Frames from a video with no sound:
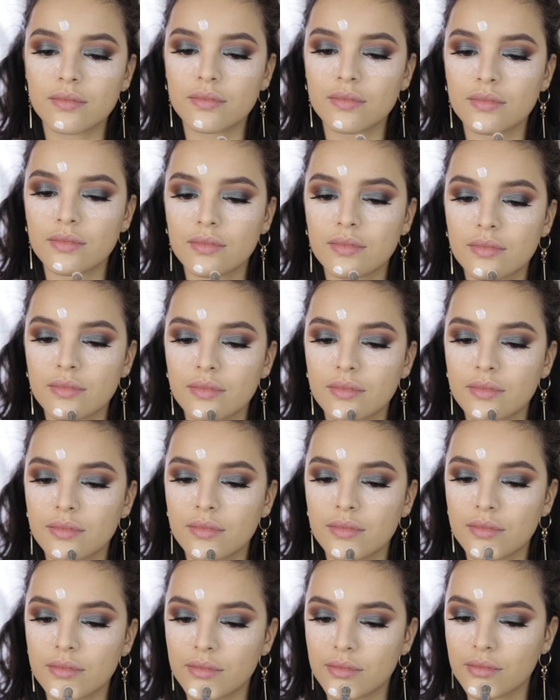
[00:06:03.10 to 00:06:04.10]
of the
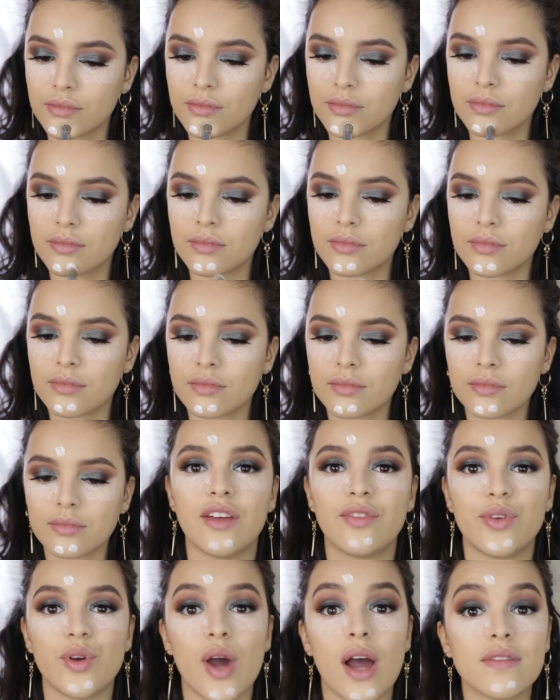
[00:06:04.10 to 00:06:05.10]
concealer that I just put on it.
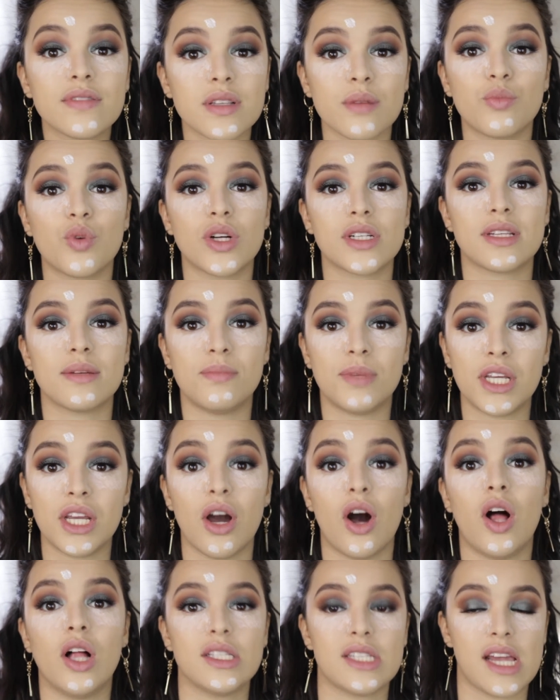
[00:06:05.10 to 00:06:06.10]
If you have somewhere to be
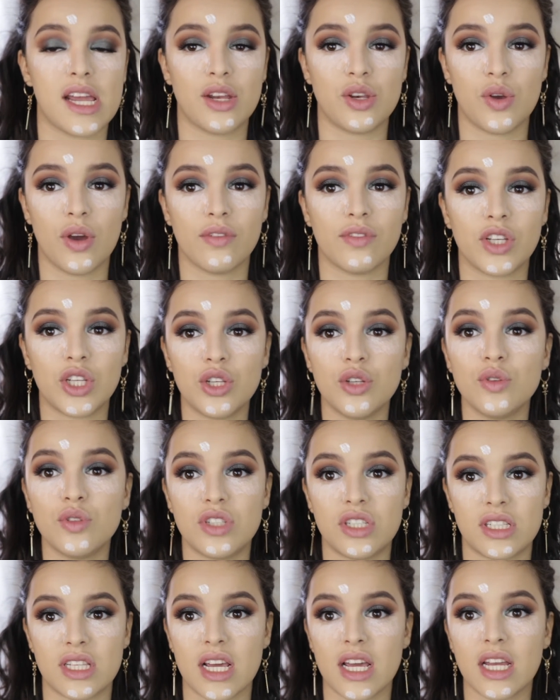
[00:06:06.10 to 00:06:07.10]
all day and you have a huge
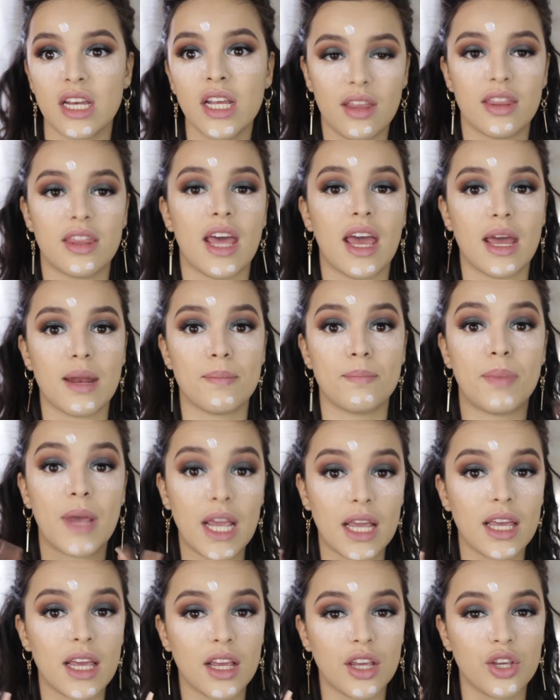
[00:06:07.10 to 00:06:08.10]
zit, then
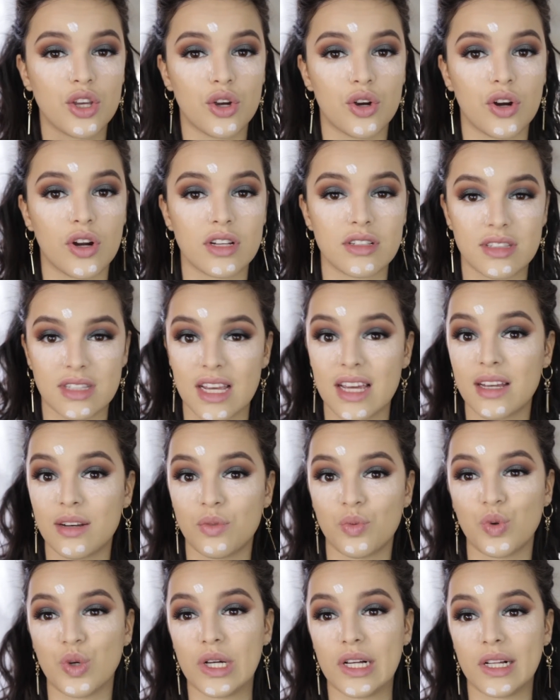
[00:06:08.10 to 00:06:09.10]
baking your
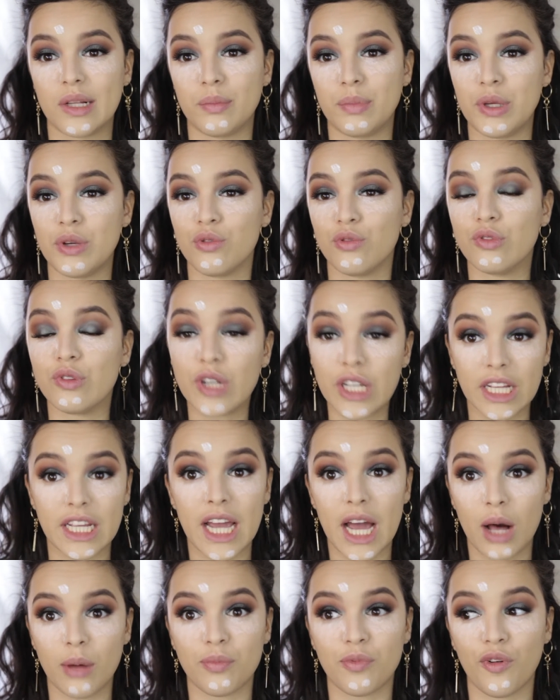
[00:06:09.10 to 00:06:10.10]
zit will be really
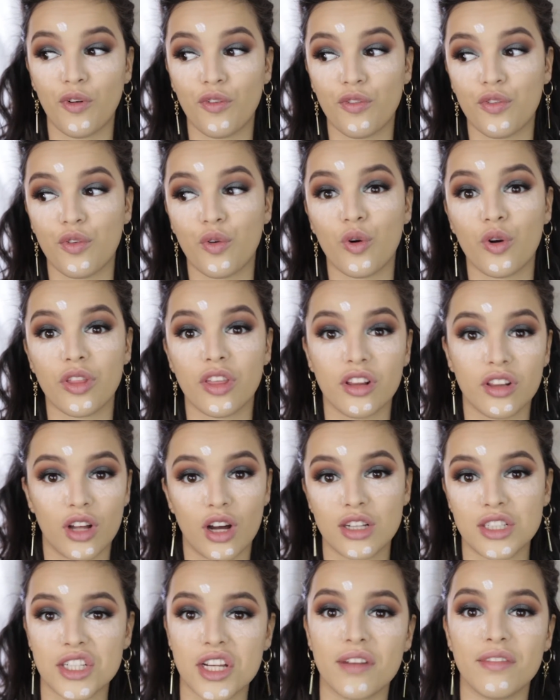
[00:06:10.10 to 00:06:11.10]
helpful for the
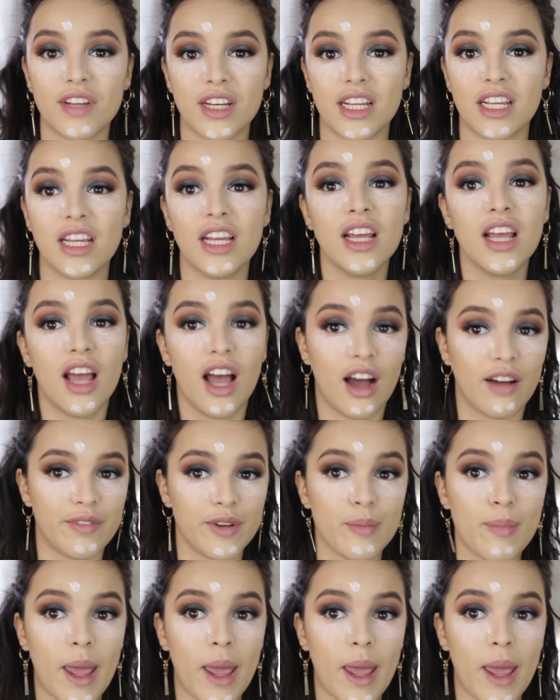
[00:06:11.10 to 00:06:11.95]
longevity of your